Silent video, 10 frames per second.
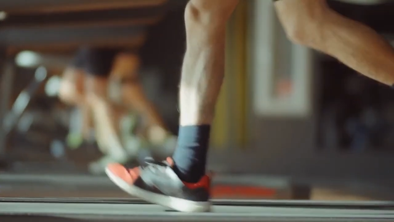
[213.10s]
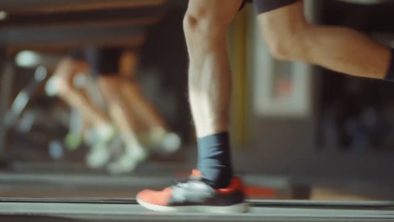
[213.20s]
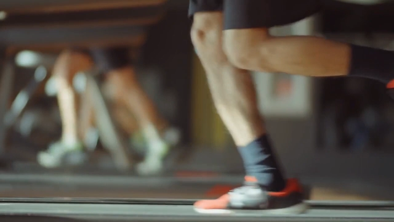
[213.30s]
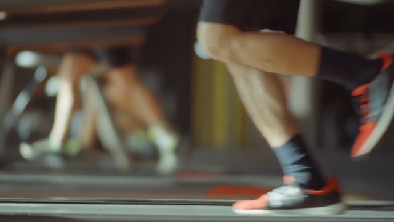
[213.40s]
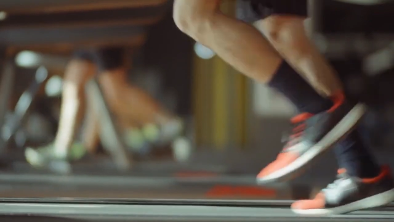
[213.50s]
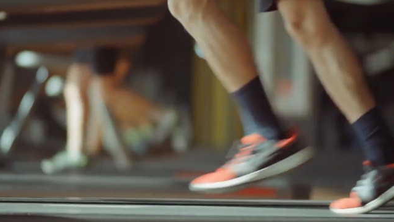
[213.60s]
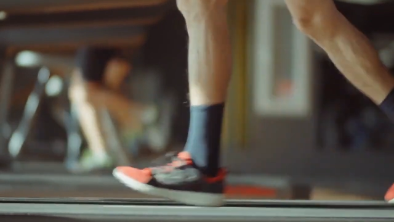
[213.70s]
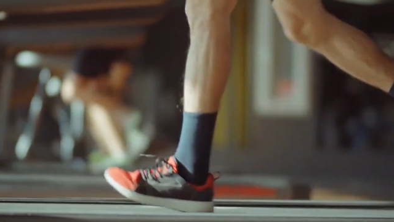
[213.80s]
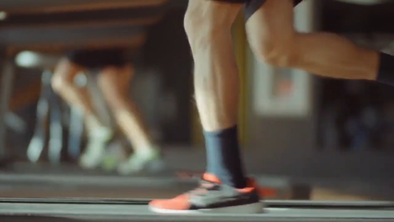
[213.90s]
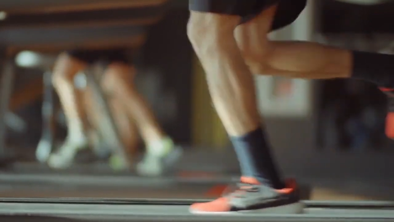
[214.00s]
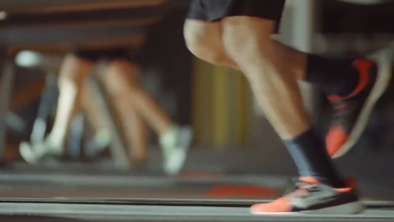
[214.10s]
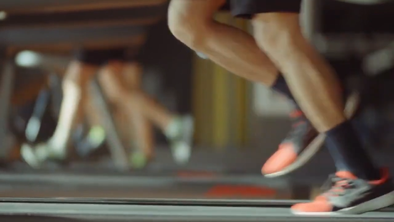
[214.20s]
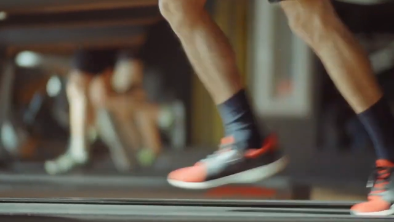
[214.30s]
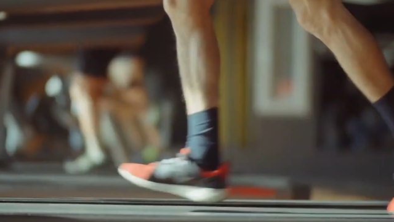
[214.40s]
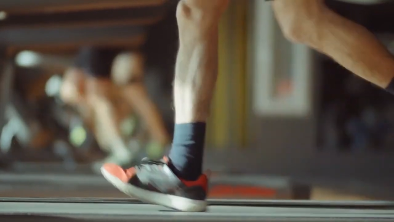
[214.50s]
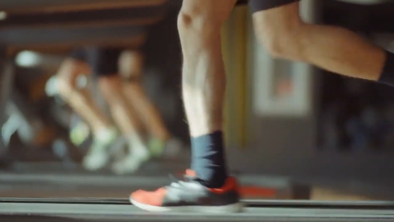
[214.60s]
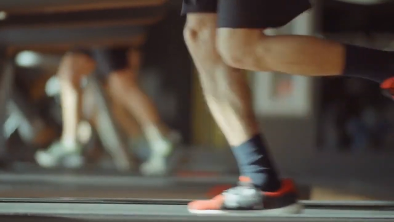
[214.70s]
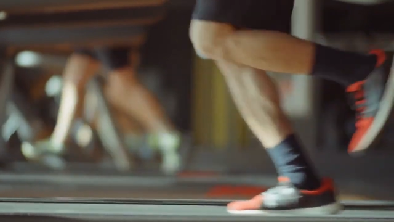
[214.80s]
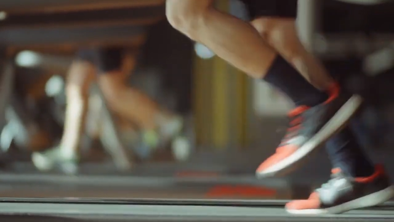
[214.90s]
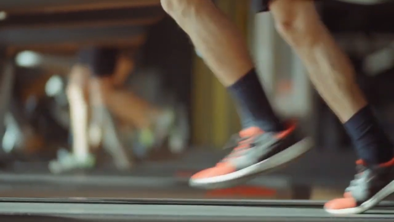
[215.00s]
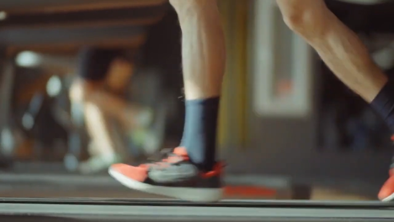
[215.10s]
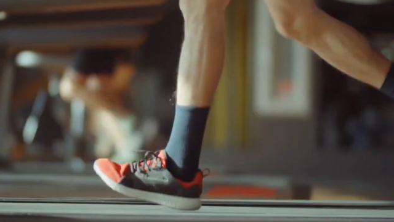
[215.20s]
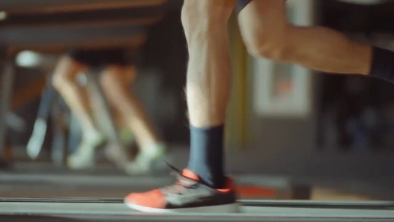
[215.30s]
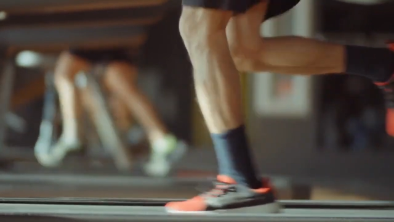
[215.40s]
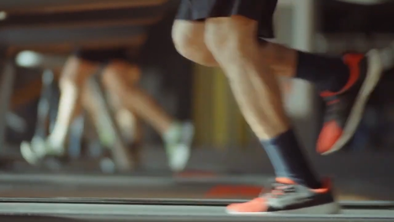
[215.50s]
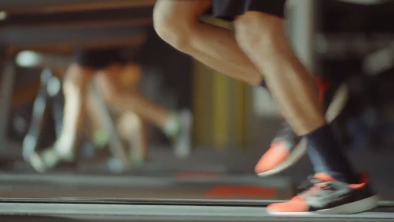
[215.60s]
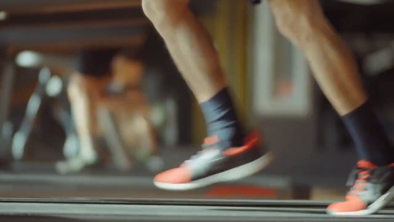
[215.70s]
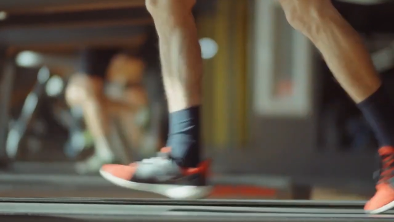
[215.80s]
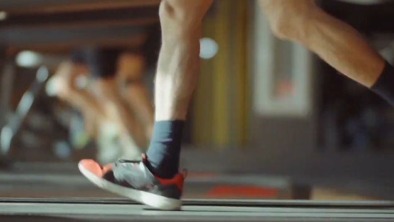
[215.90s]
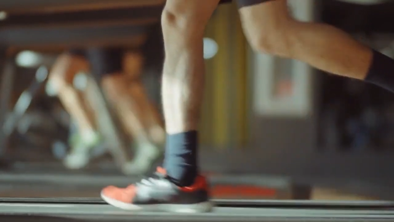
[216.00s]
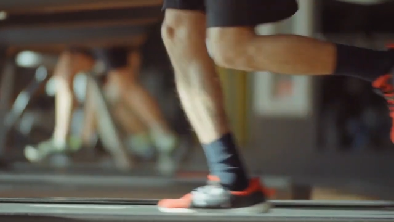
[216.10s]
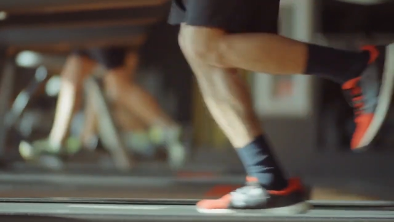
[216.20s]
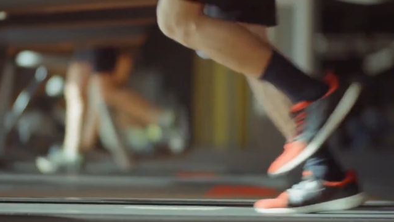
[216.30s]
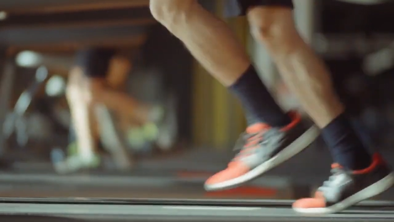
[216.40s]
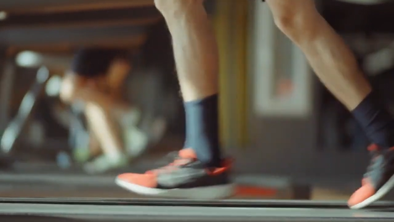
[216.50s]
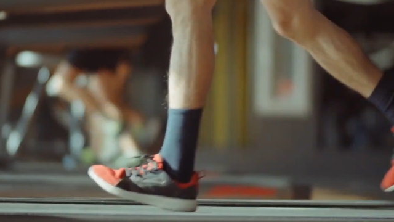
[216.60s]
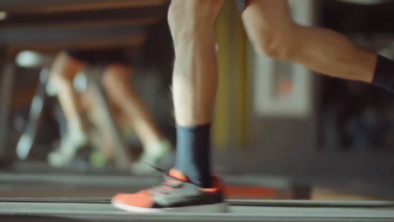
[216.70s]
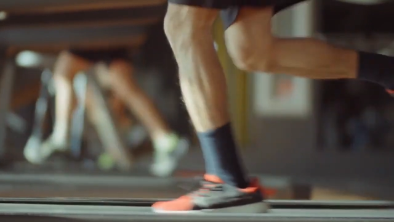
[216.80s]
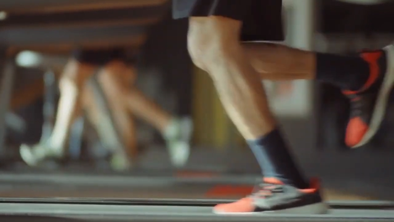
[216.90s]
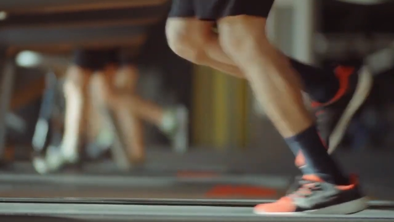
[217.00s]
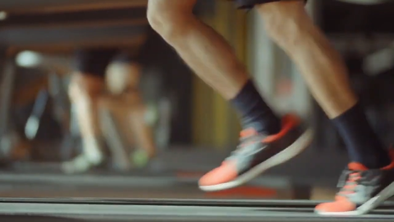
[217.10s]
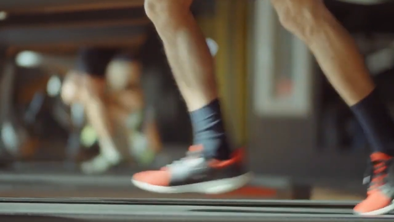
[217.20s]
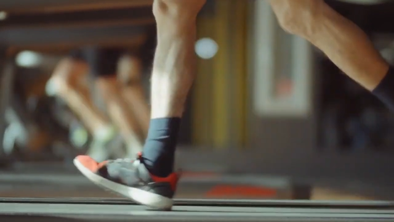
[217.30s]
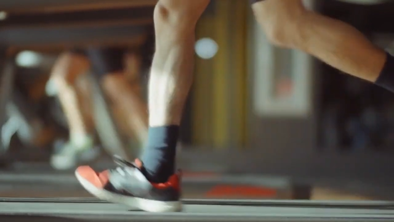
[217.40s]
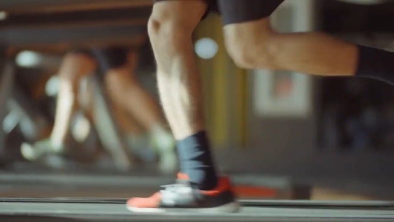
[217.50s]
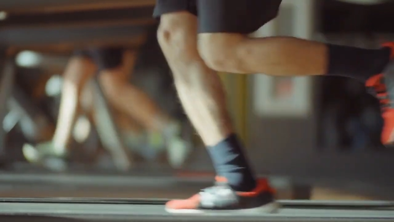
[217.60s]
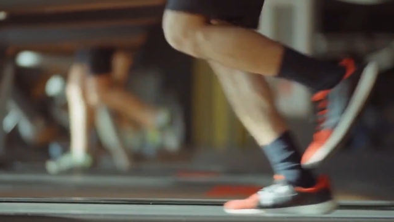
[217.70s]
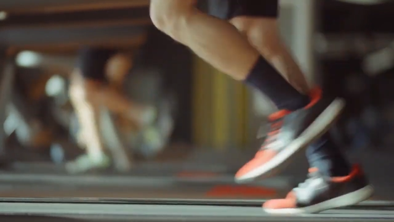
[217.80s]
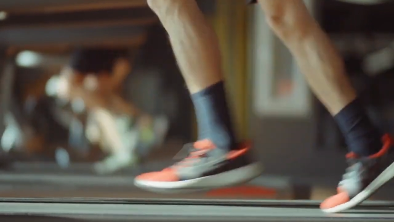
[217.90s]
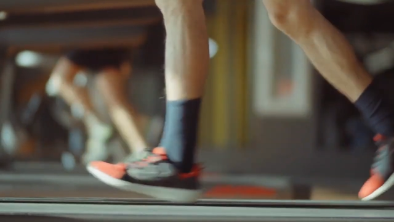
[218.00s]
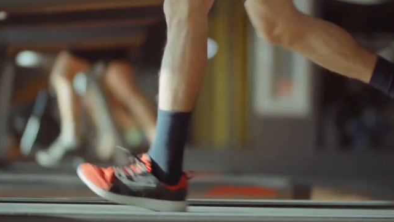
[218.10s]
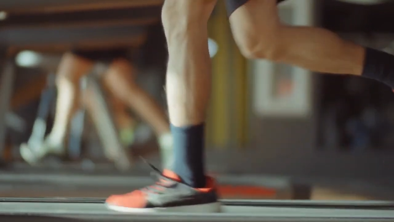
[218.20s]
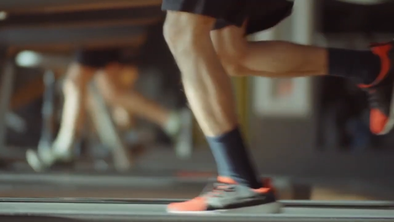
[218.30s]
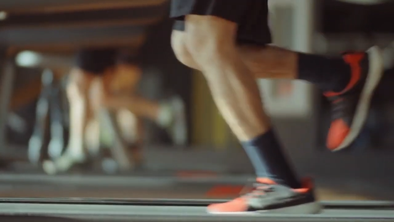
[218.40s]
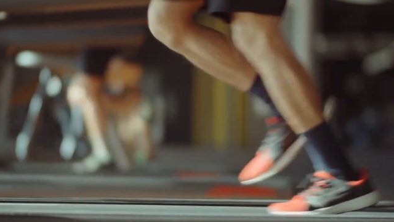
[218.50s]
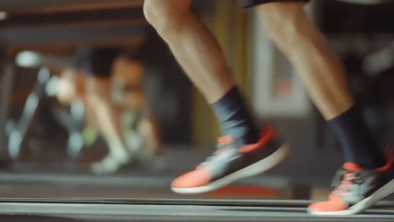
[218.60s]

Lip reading: [unreadable: no face in view]